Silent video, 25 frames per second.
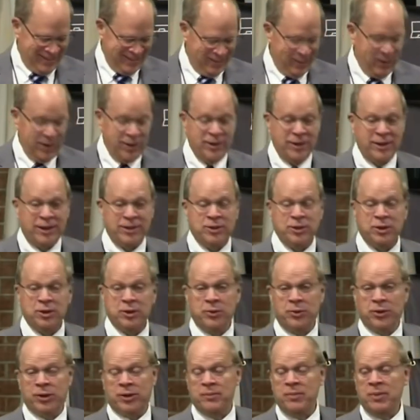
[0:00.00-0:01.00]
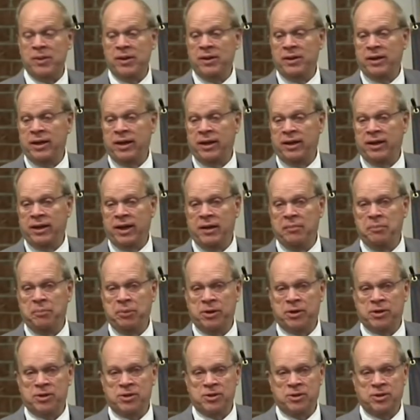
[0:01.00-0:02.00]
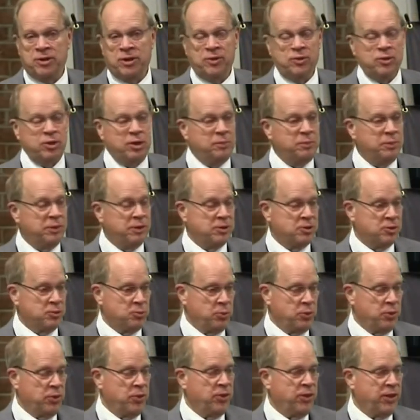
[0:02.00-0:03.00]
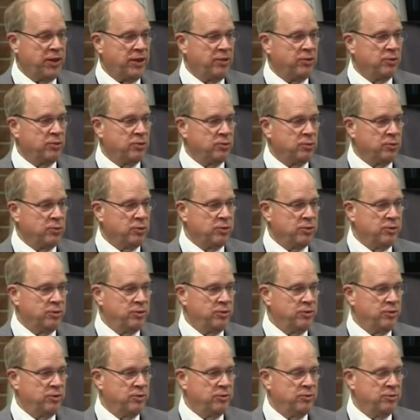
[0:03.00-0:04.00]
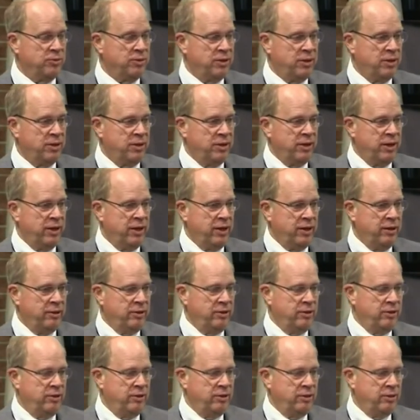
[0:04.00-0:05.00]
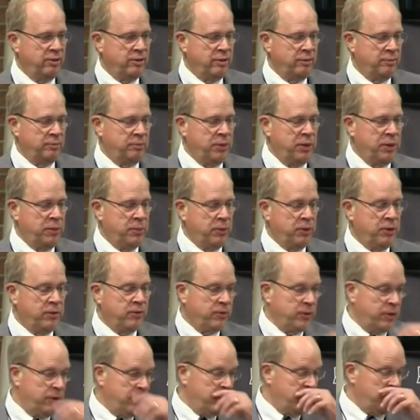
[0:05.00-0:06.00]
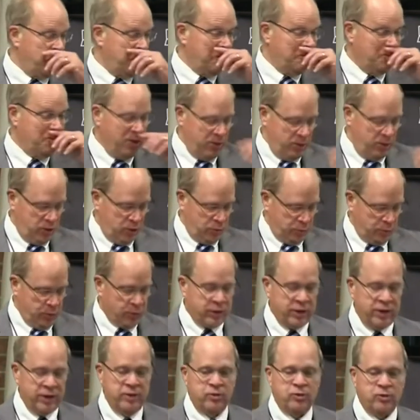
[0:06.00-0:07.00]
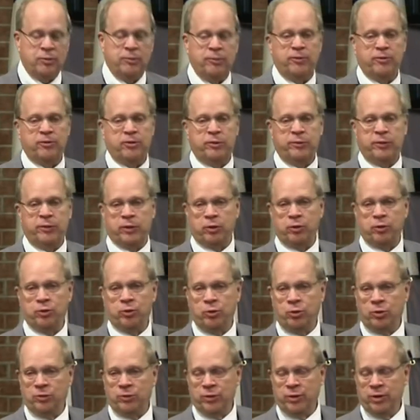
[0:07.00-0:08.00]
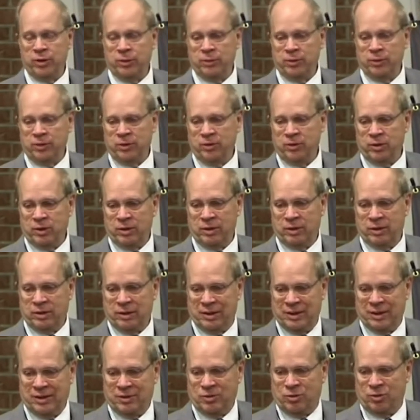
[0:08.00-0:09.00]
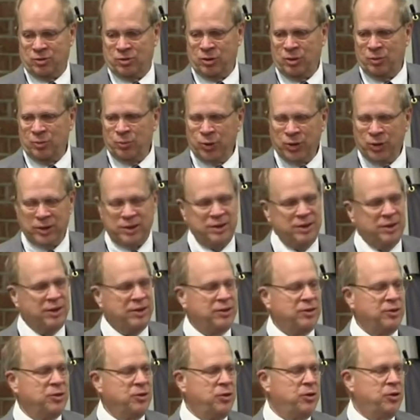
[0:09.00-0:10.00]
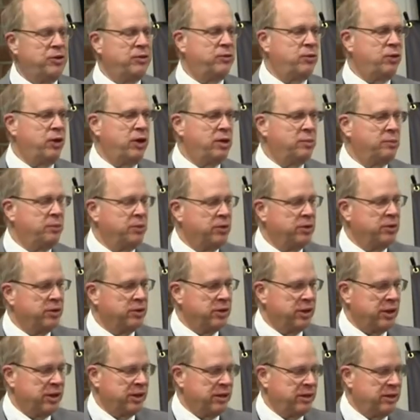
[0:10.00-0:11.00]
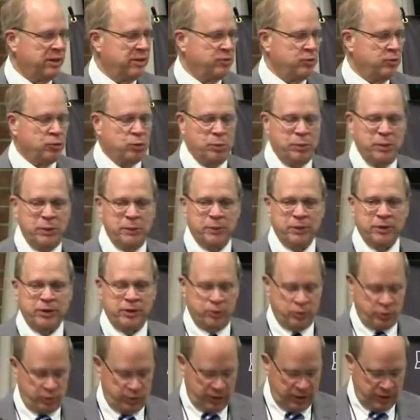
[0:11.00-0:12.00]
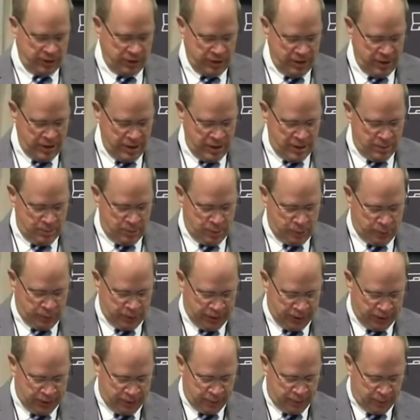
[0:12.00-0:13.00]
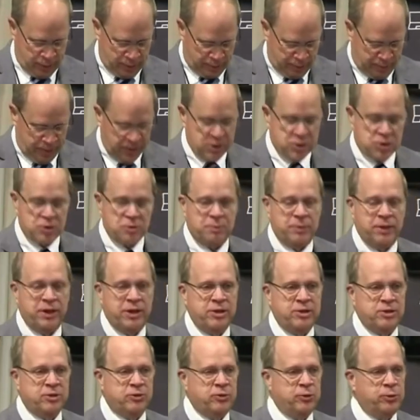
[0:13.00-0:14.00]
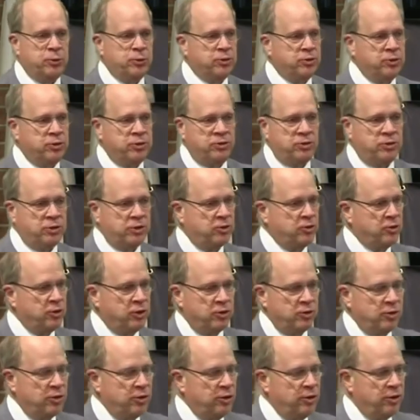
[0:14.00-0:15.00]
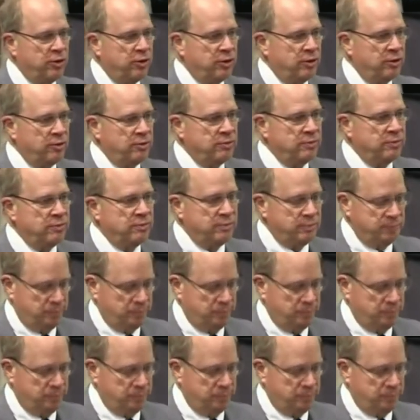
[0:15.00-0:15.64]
Well, I'll tell you what, a picture, they say a picture's worth 1,000 words. And people have read this book, and some of it goes over them. You know, it gets somewhat technical, though I've tried to put it in on a level where people can understand it. But when they come to the picture pages, folks, it says it all.